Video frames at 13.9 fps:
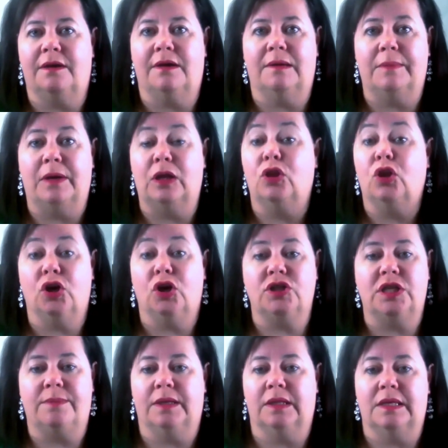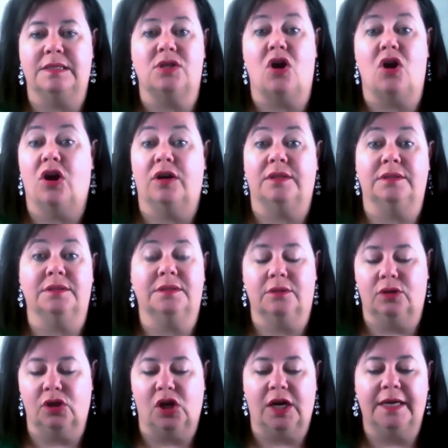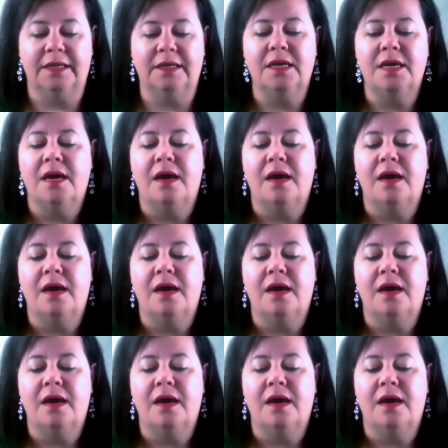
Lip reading: a large email list online.